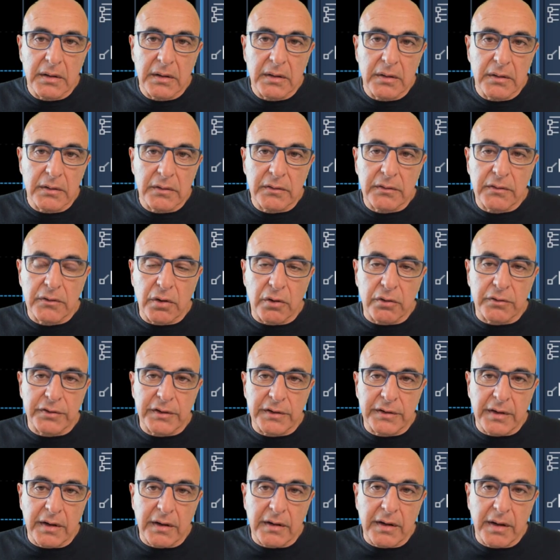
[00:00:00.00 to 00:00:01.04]
stocks
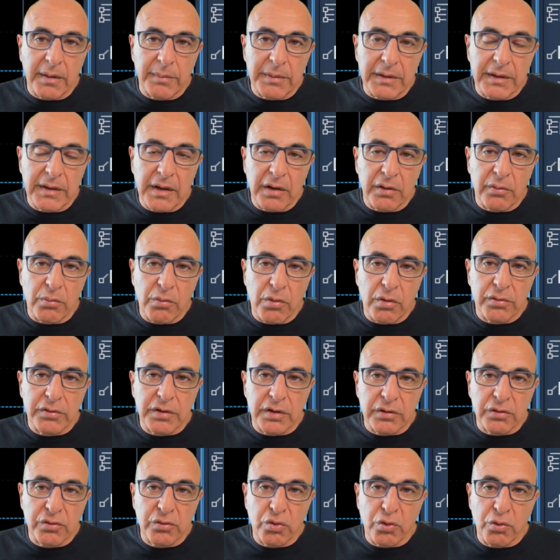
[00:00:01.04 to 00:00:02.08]
that are coming down more
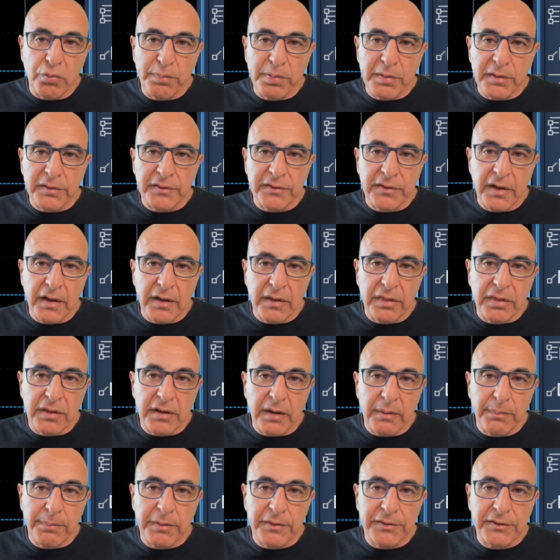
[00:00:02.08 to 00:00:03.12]
than 2%,
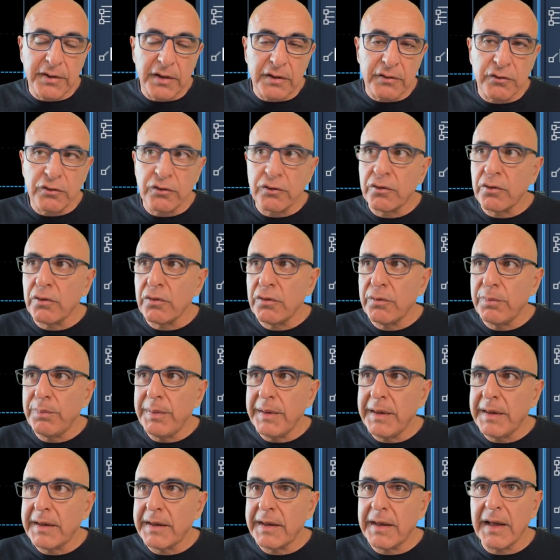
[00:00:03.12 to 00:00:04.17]
3% should
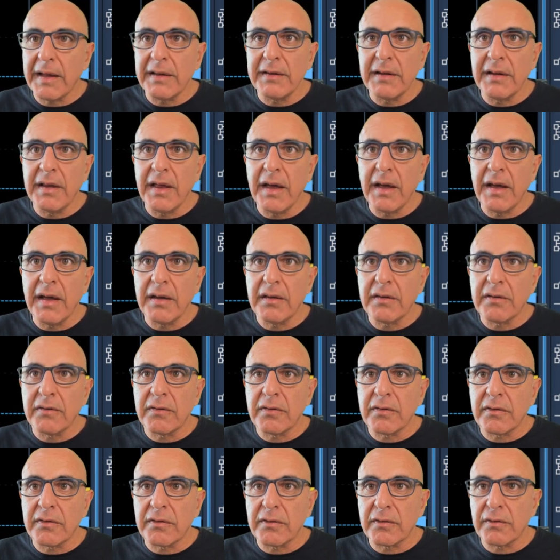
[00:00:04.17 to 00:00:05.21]
be
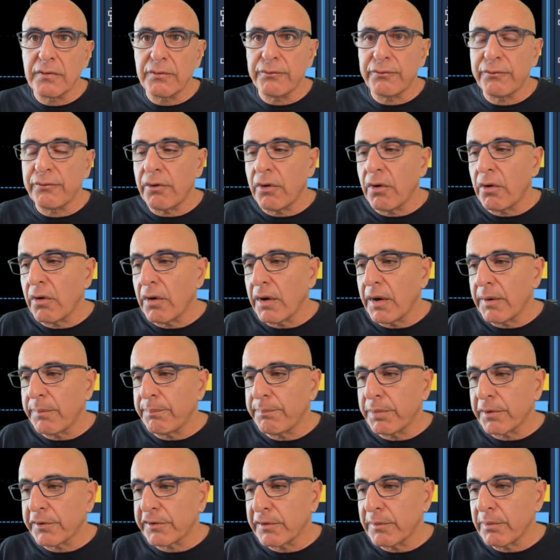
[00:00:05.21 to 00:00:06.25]
candidates for a
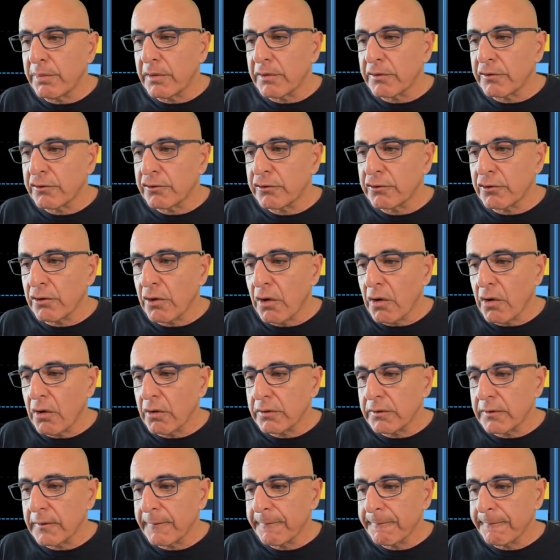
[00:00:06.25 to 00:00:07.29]
possible
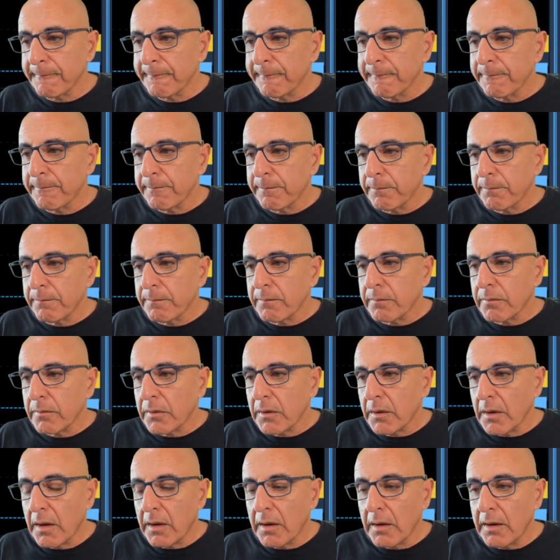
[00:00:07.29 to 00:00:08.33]
short,
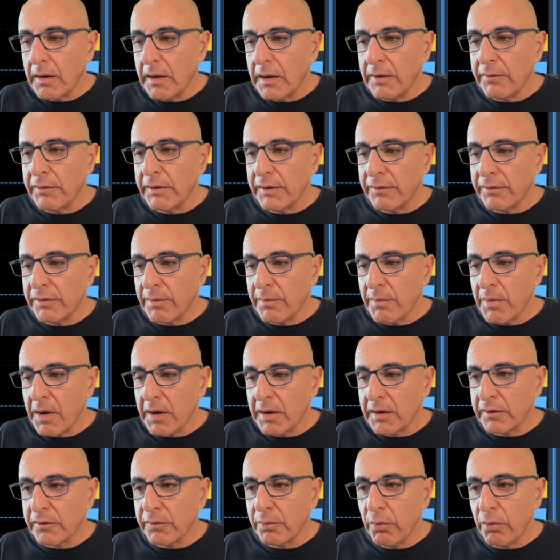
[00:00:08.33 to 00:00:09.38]
even if the
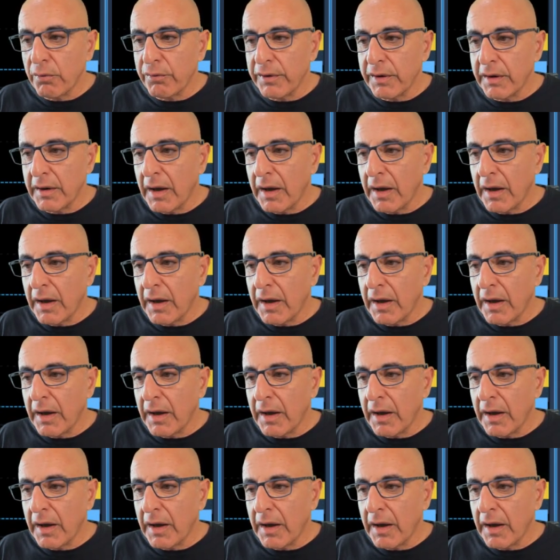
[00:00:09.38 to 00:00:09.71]
market's moving